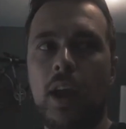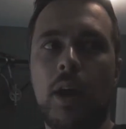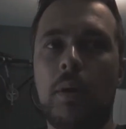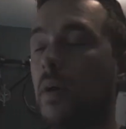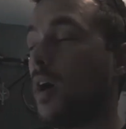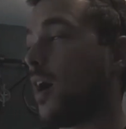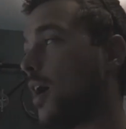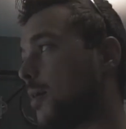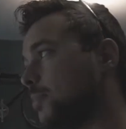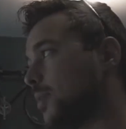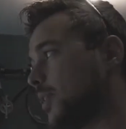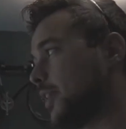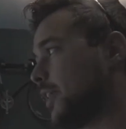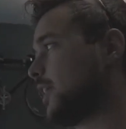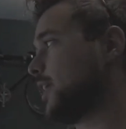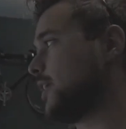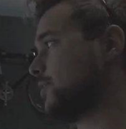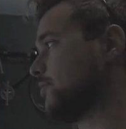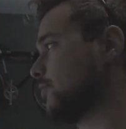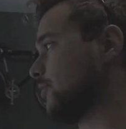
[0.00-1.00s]
Well, I
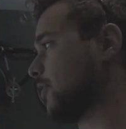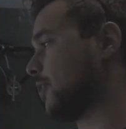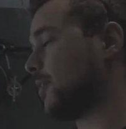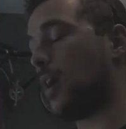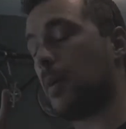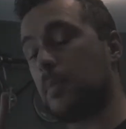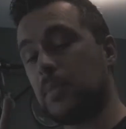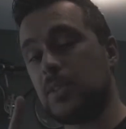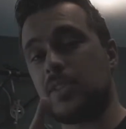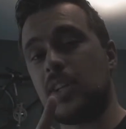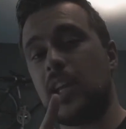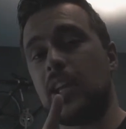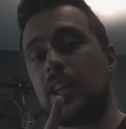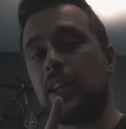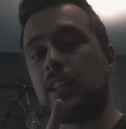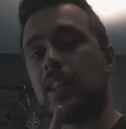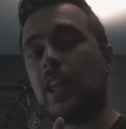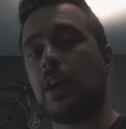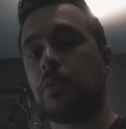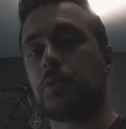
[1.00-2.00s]
believe, if I'm not
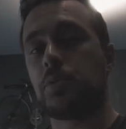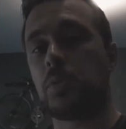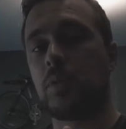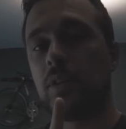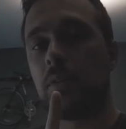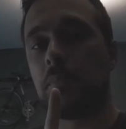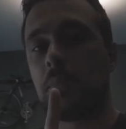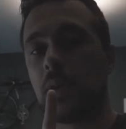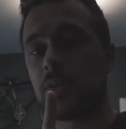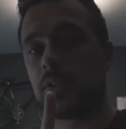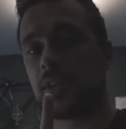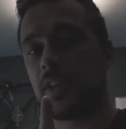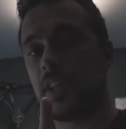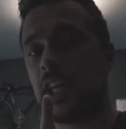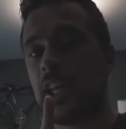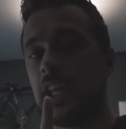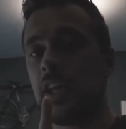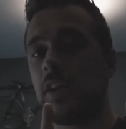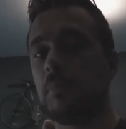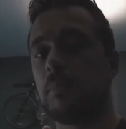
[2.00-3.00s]
mistaken, that was one of the most
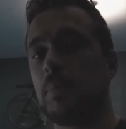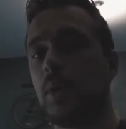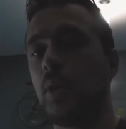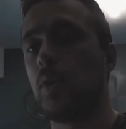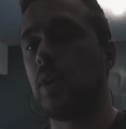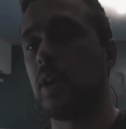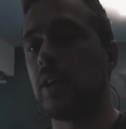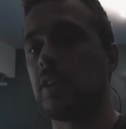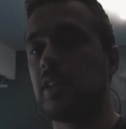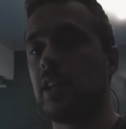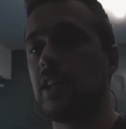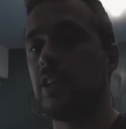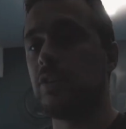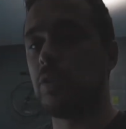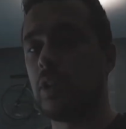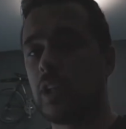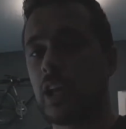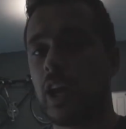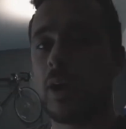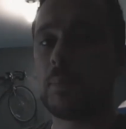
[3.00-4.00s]
key components into
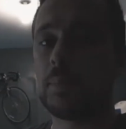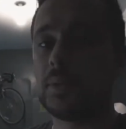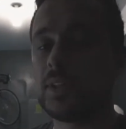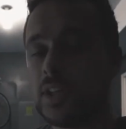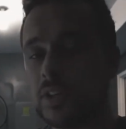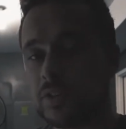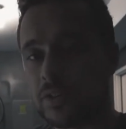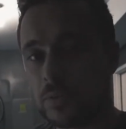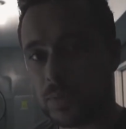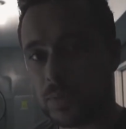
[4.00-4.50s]
the Competition